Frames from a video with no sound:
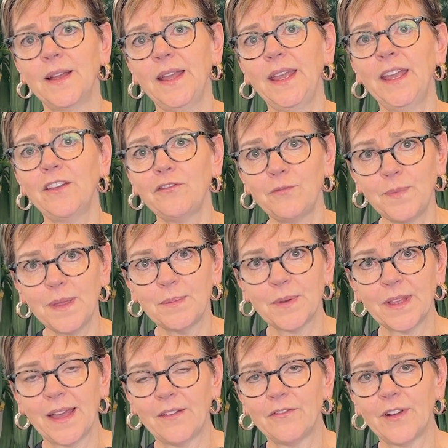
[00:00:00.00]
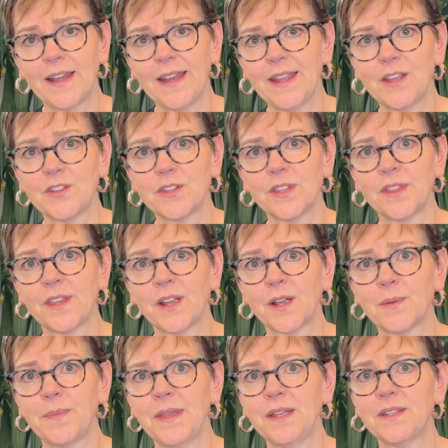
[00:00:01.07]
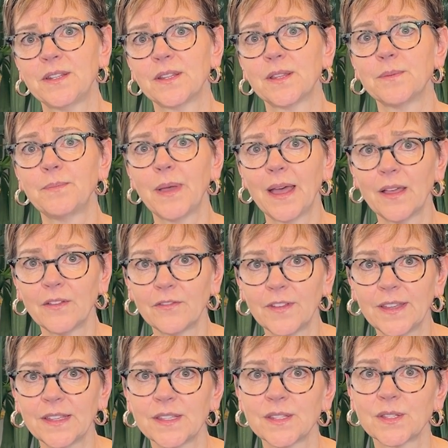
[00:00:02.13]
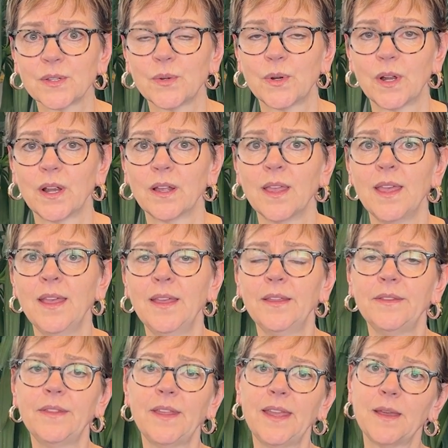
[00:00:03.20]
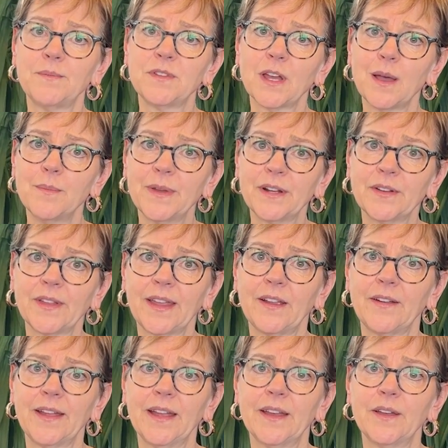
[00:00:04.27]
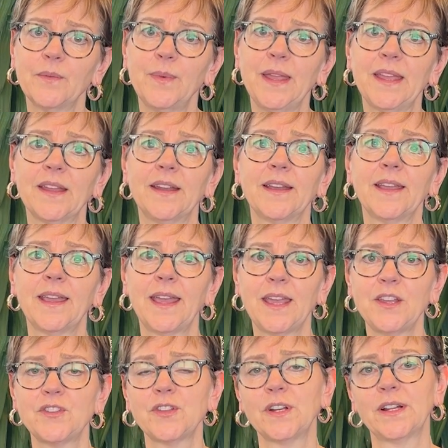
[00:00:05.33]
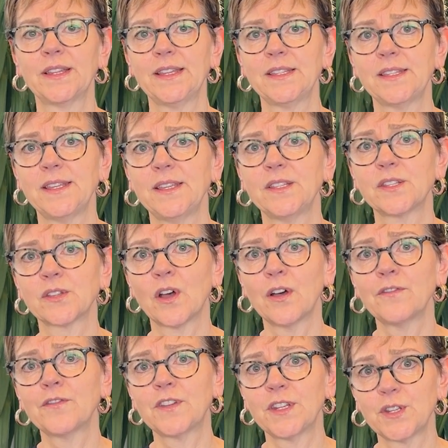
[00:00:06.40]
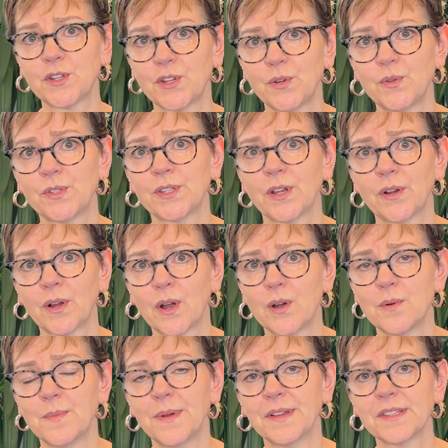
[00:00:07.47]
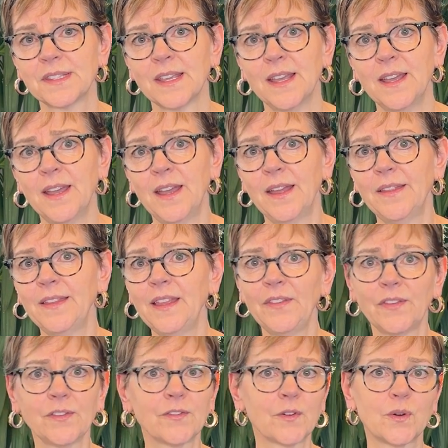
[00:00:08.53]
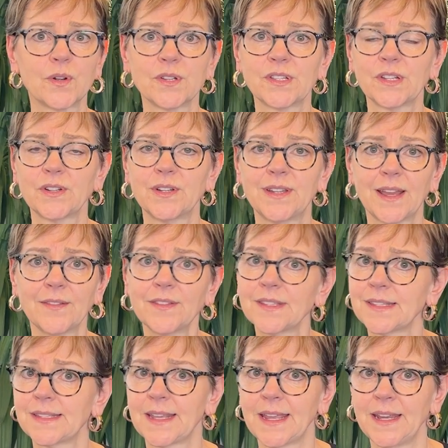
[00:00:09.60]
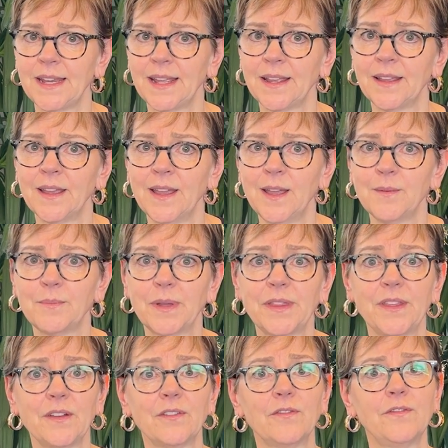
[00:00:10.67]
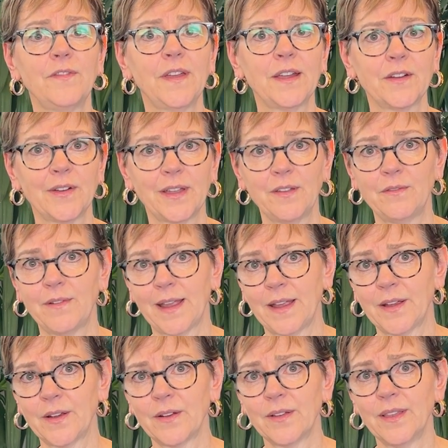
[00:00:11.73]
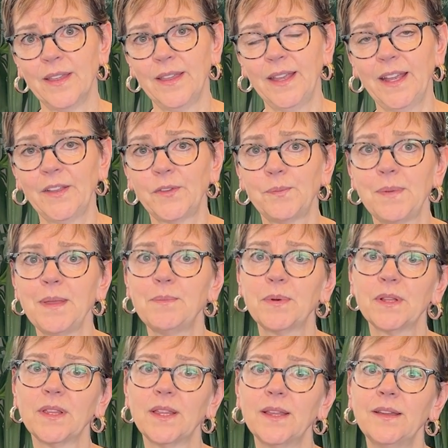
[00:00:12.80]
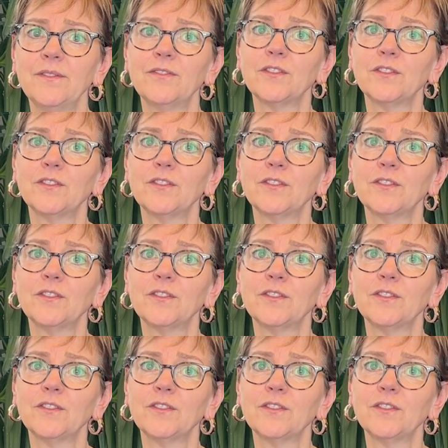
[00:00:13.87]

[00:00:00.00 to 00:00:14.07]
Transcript: If people have radiation therapy to the pelvis or the abdominal area, we can occasionally see soft tissue sarcomas. And these, of course, are devastating, but they're very rare. As people live